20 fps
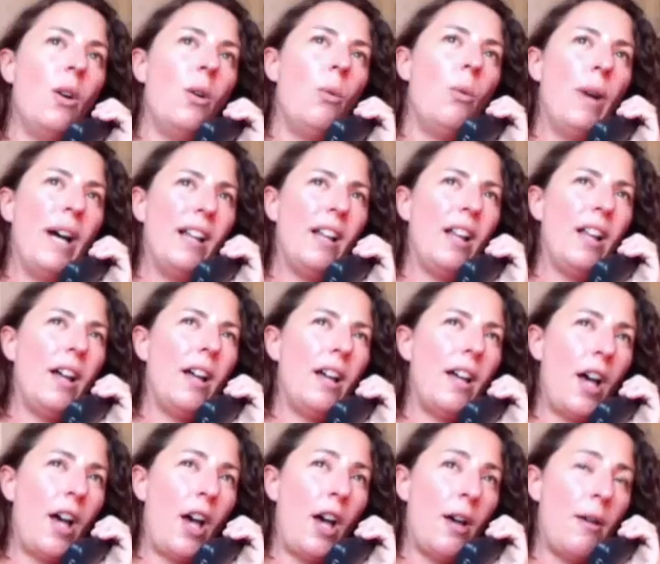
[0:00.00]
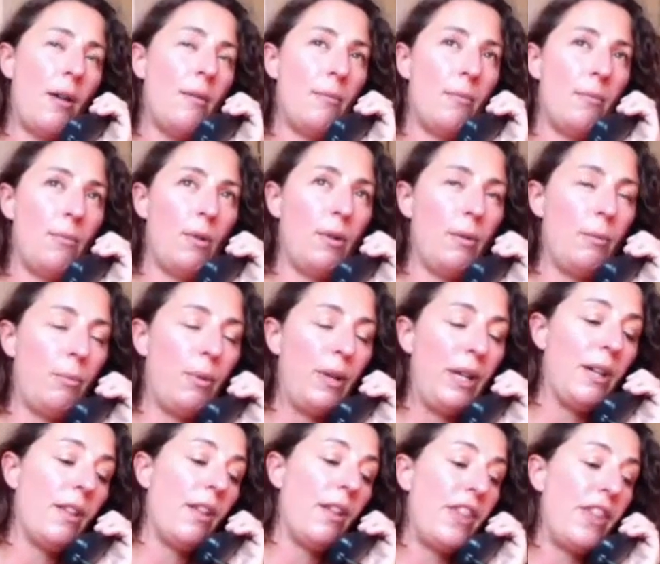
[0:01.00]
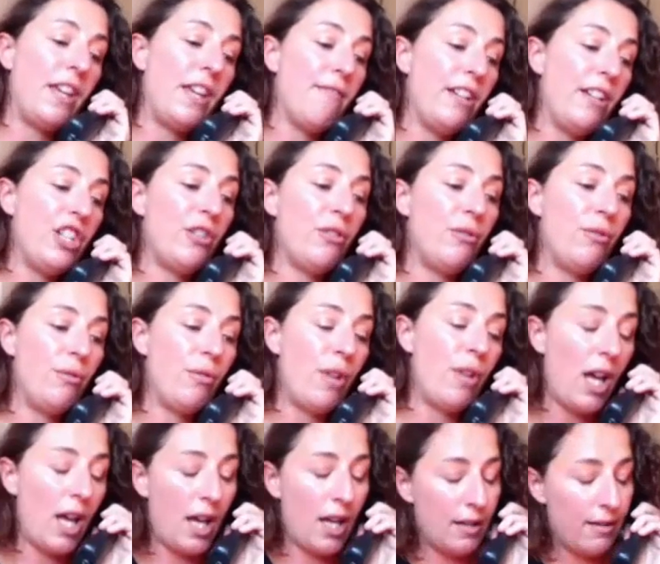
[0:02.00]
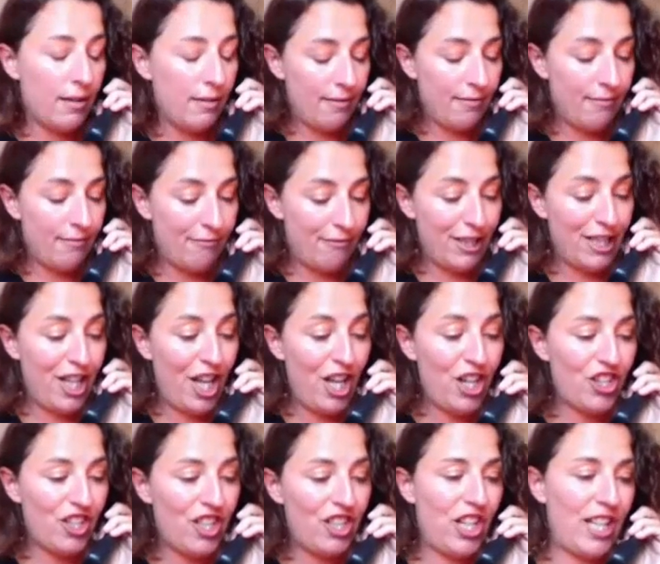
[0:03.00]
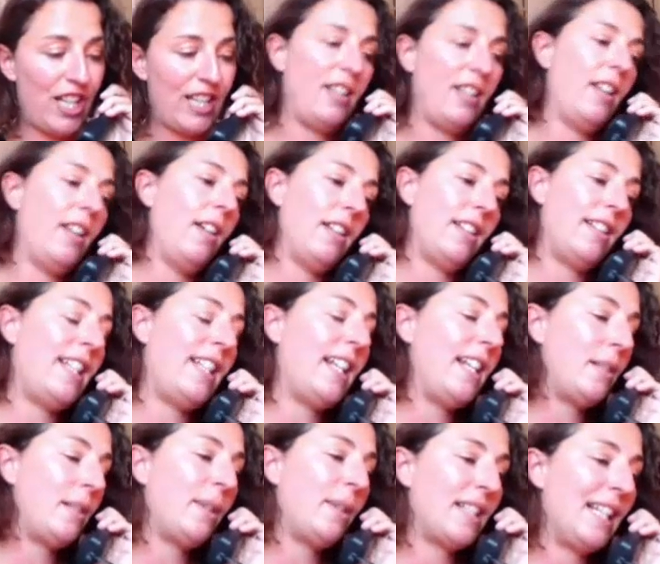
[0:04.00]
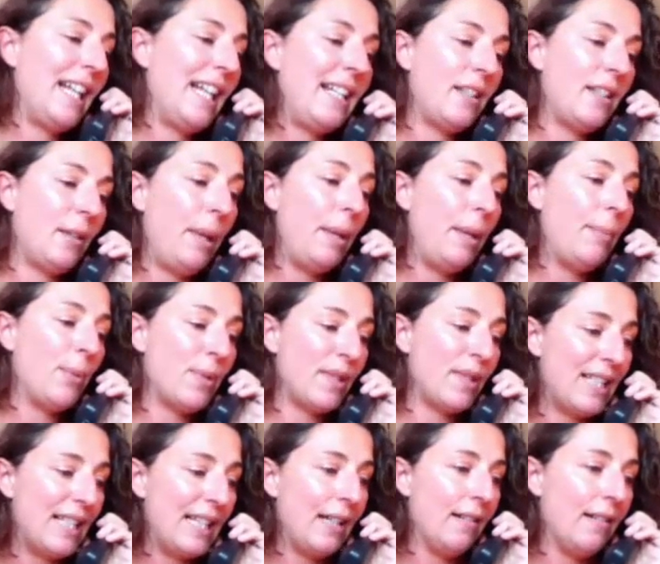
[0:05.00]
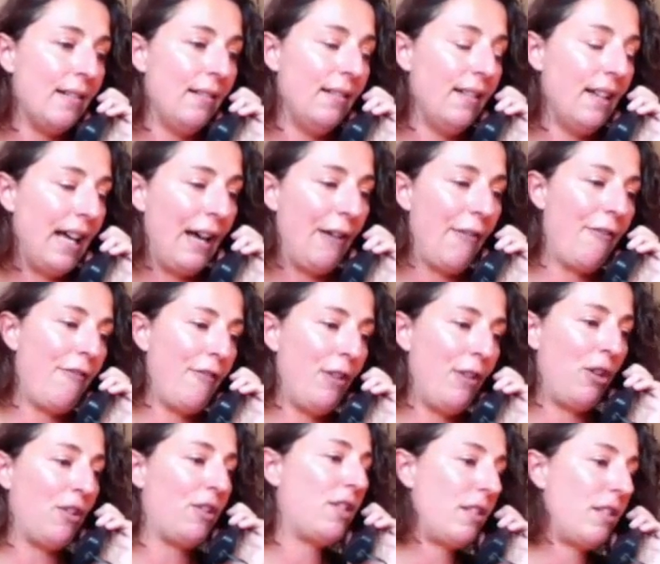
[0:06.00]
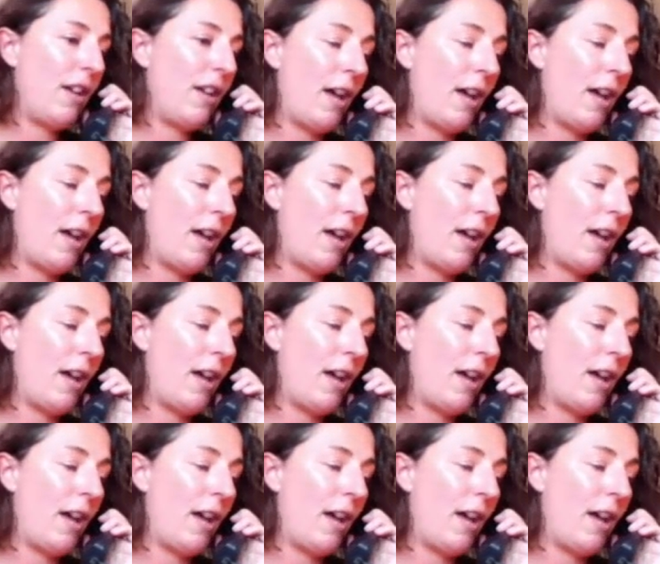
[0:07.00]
Well, the original research suggests that 6 months later, people still have lost